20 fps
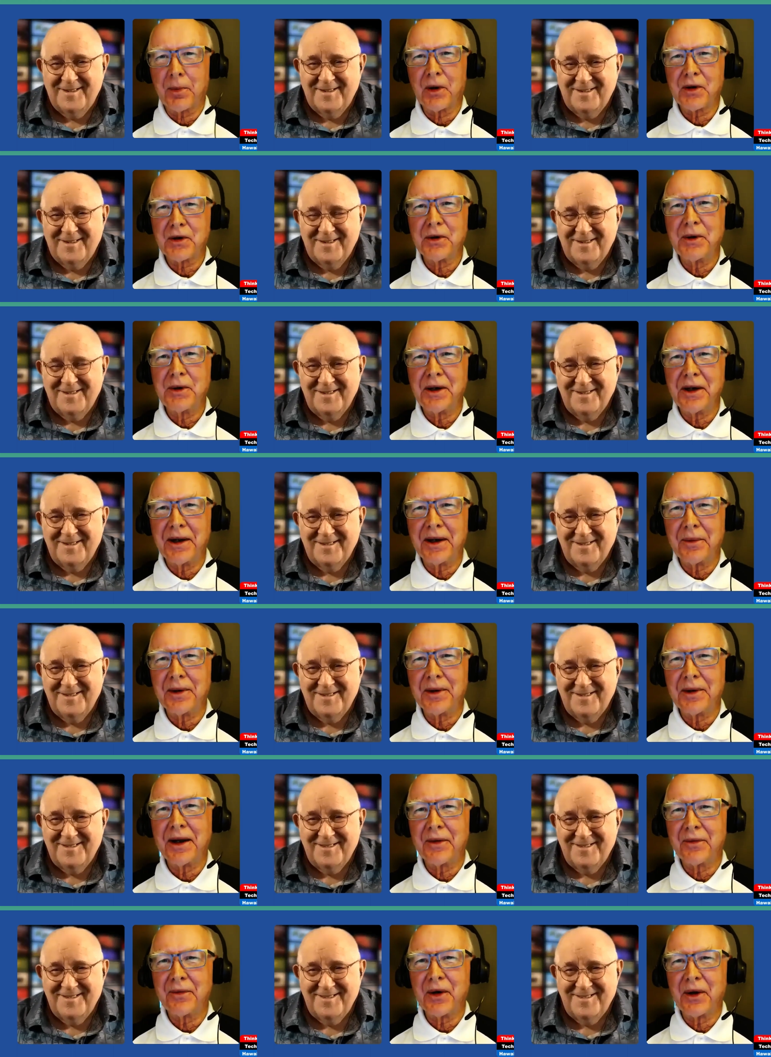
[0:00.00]

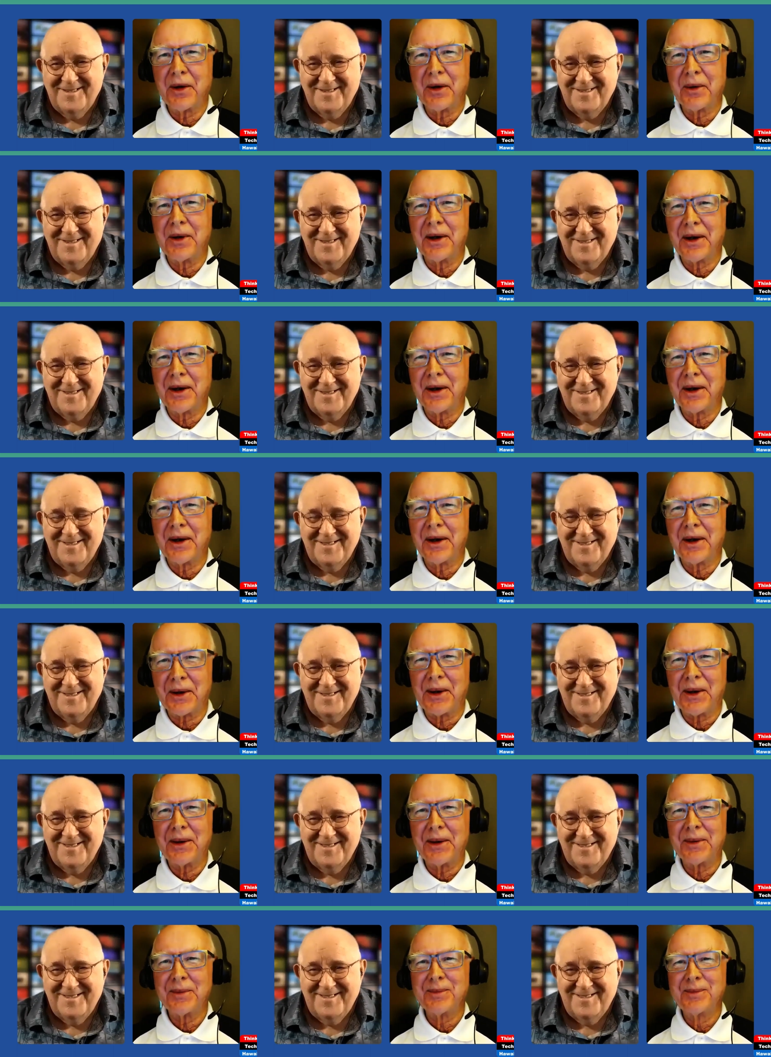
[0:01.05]
Speaker 1: opportunity, whatever you want
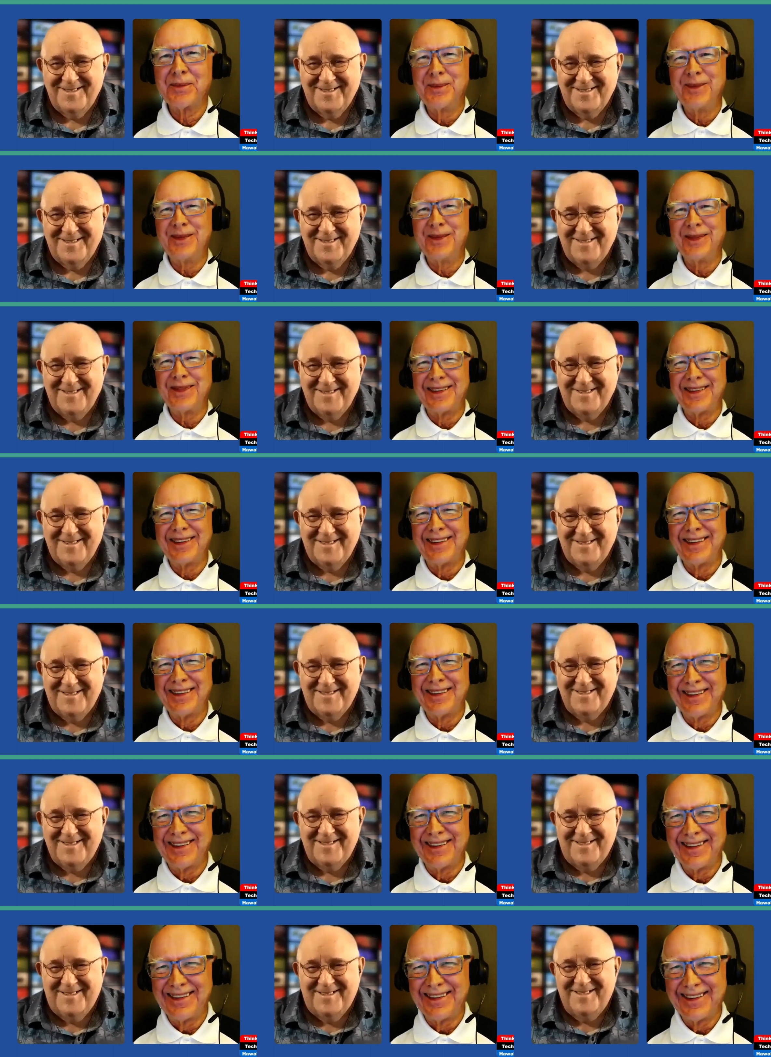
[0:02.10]
to call it.
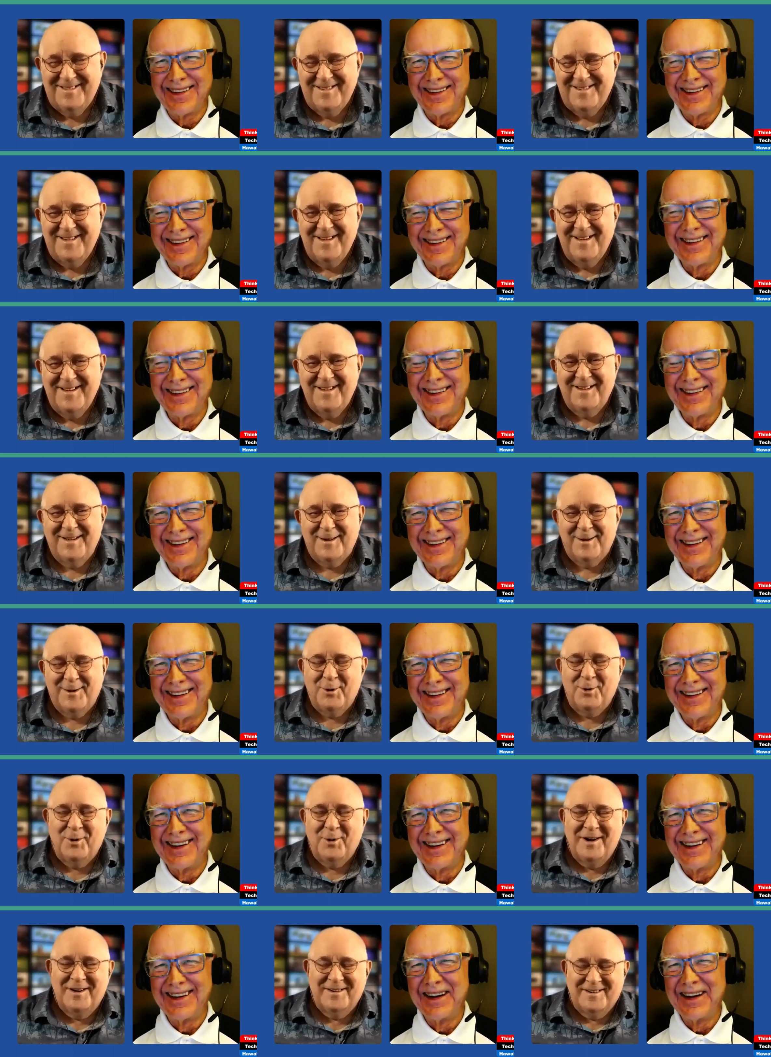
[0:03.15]
Aloha,